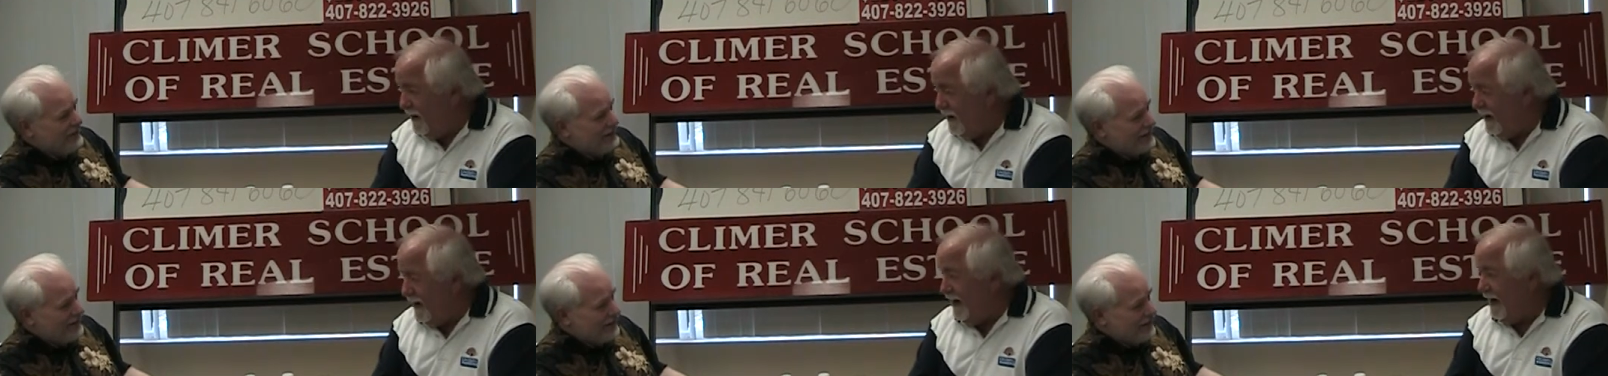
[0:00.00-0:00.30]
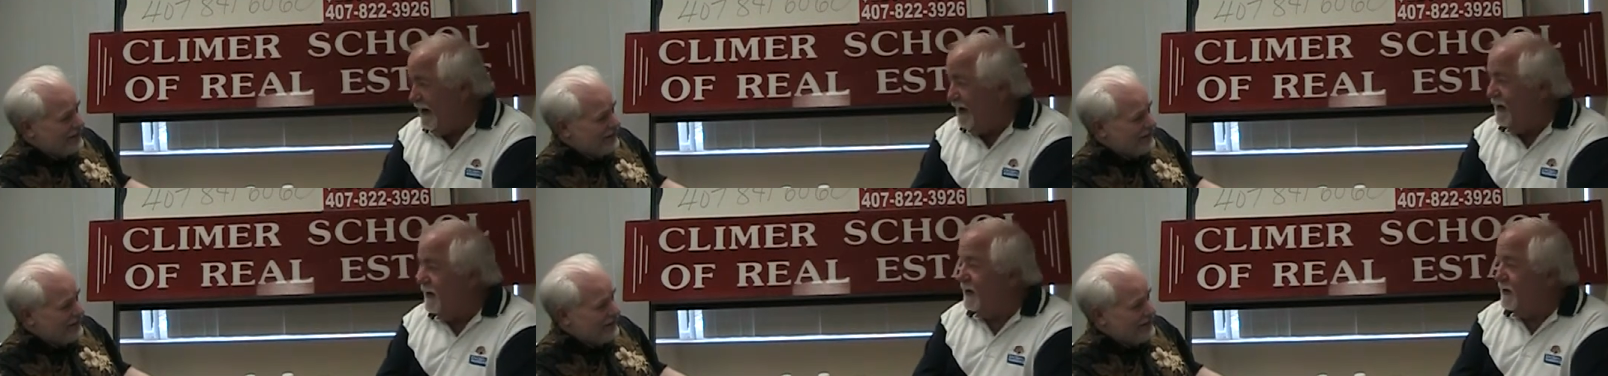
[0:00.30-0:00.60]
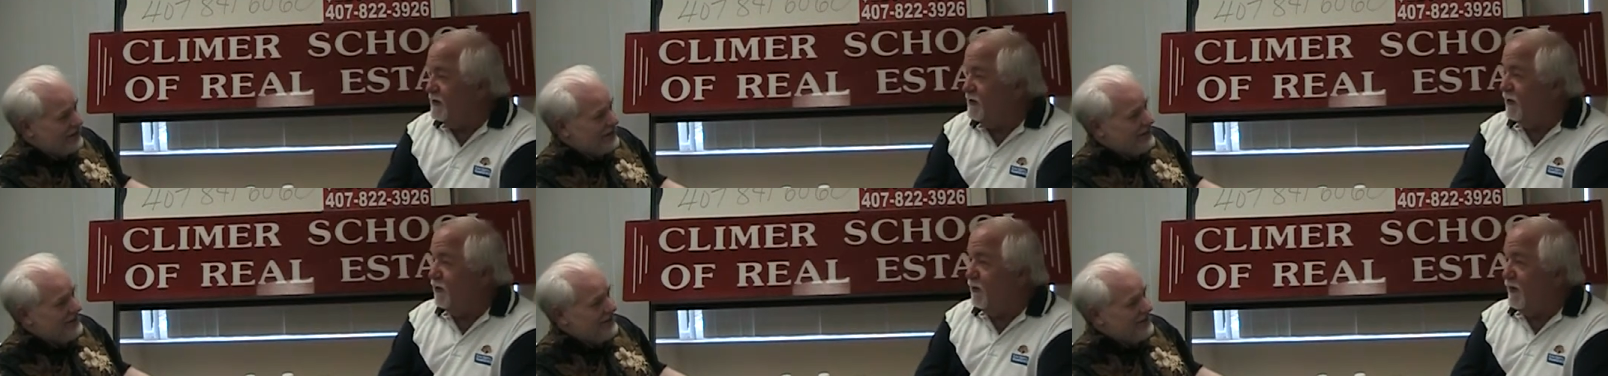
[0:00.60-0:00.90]
Speaker 1: day.
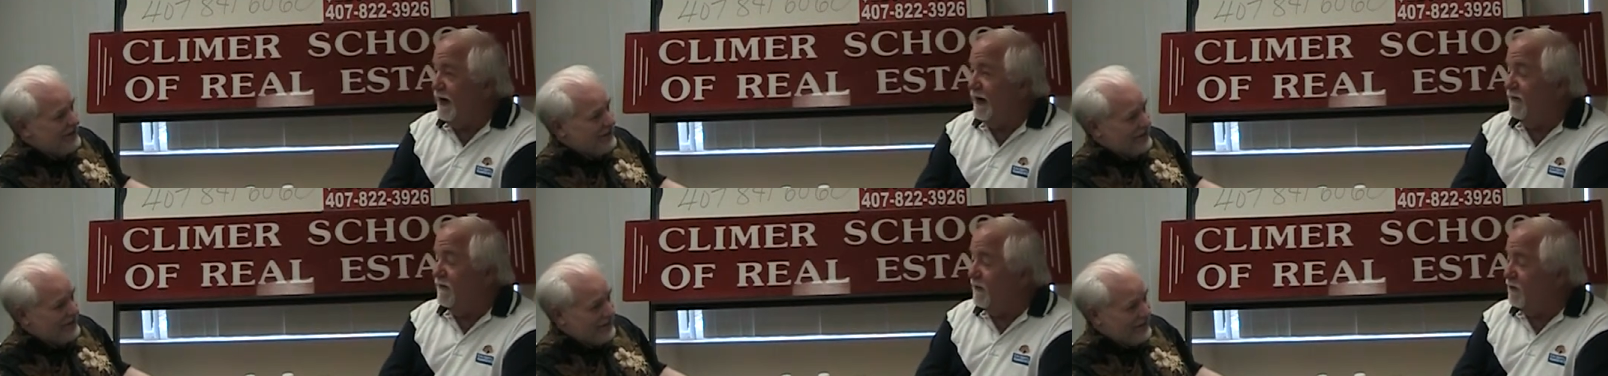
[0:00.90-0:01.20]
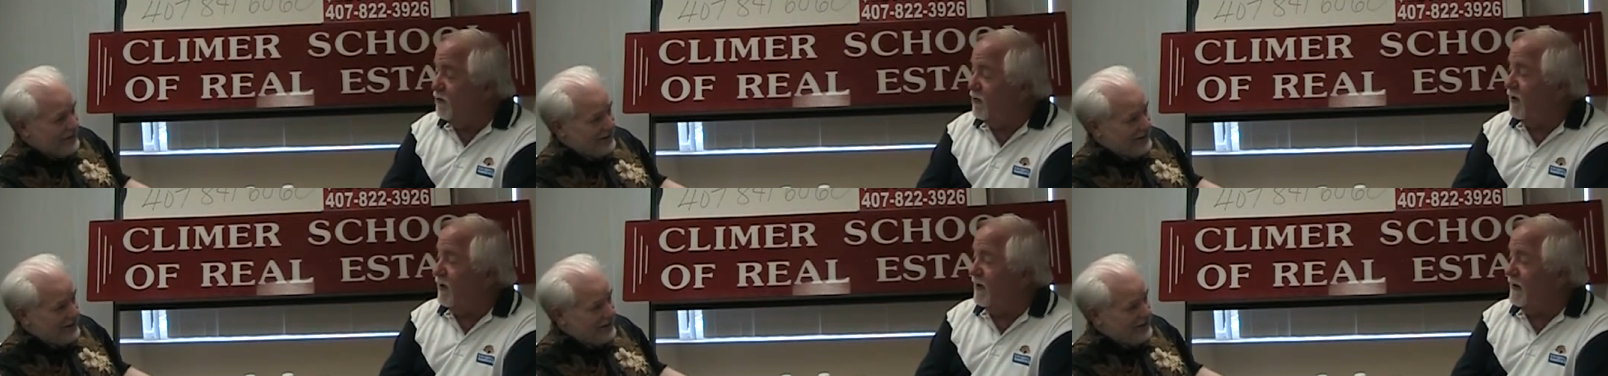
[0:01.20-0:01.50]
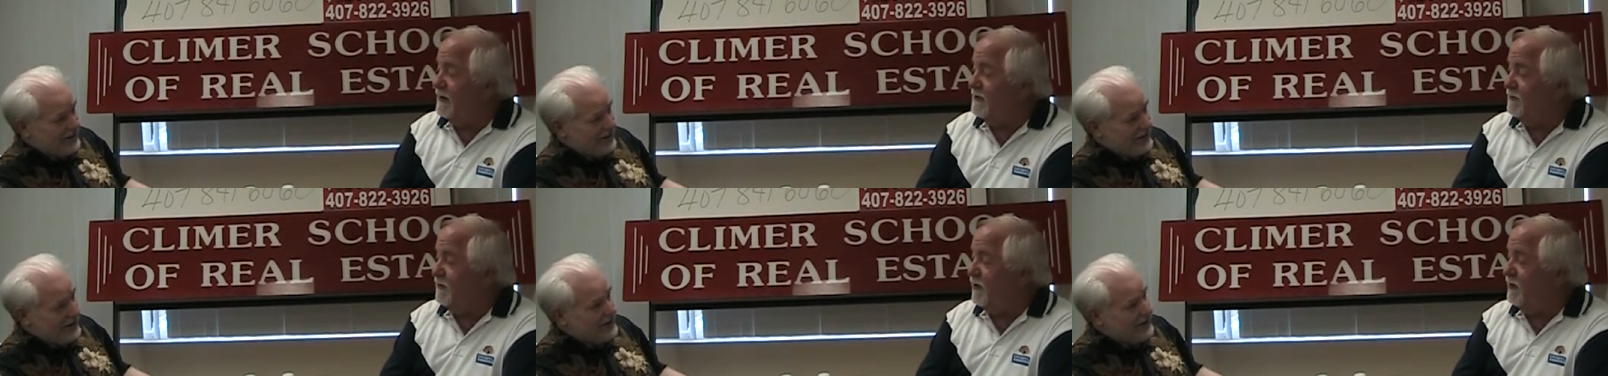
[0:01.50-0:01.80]
So we have a broad
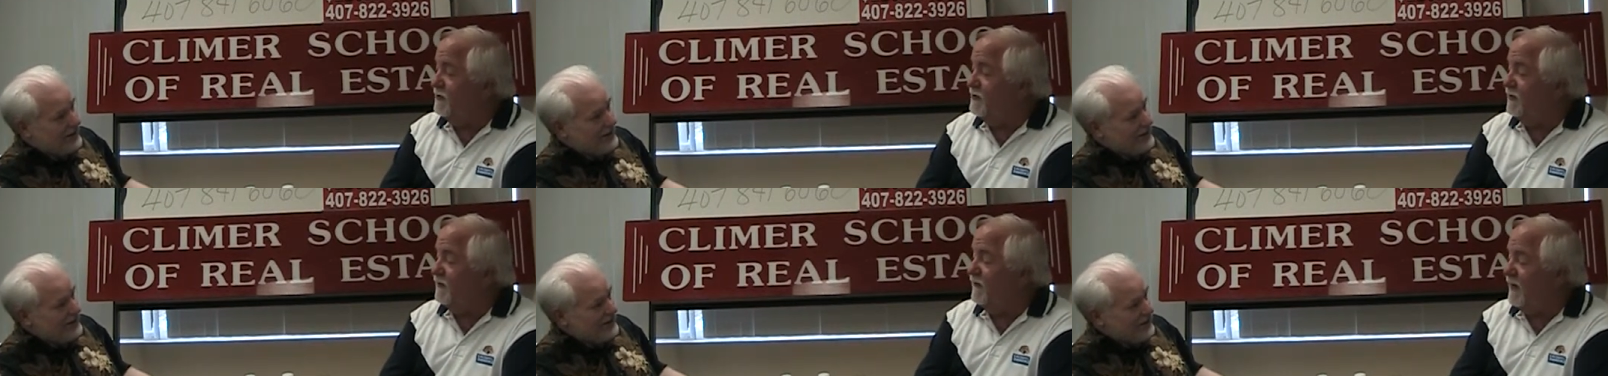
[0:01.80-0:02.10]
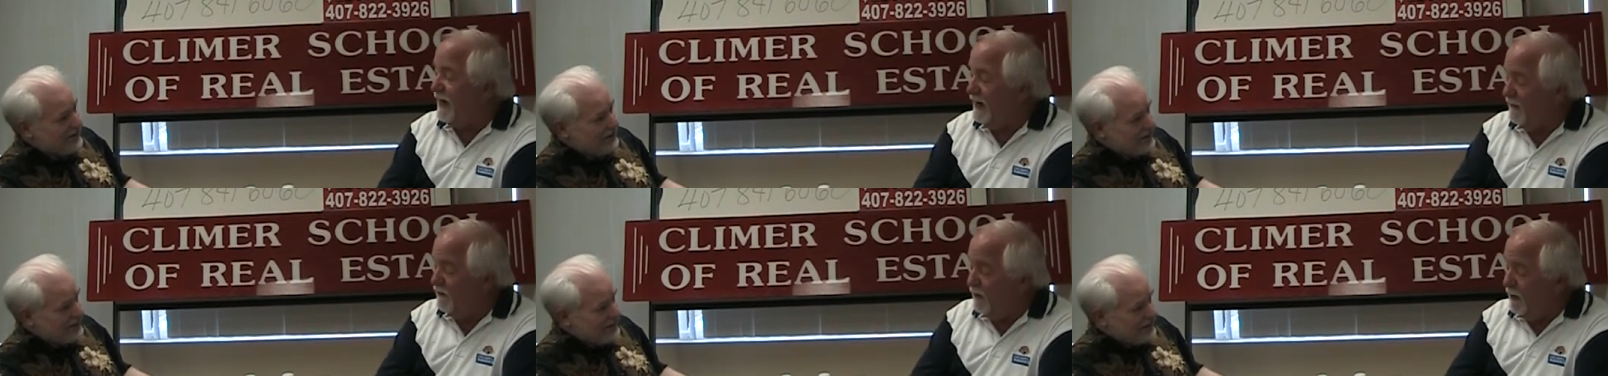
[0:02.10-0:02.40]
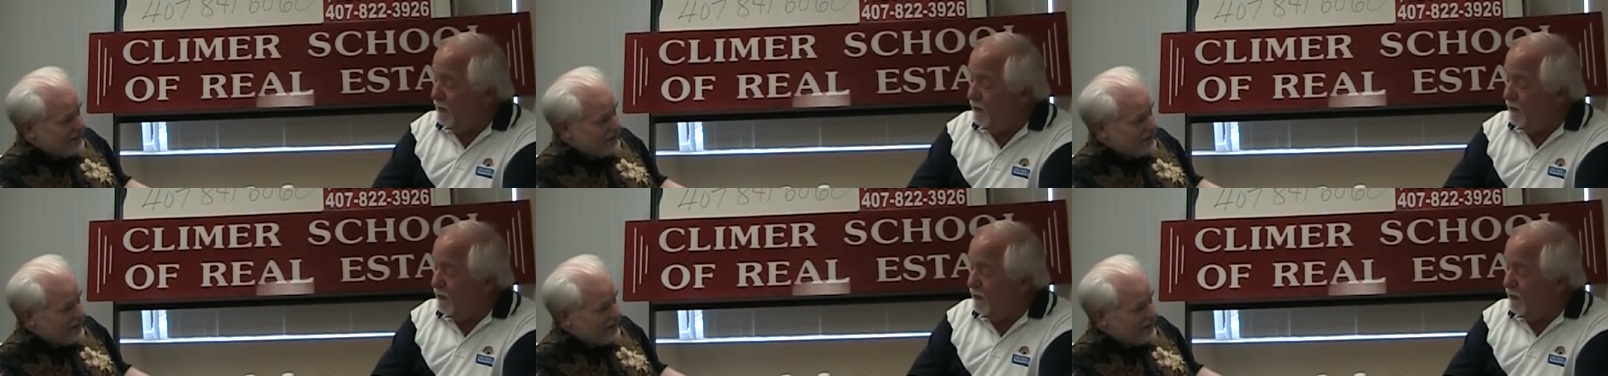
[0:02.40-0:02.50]
exposure of every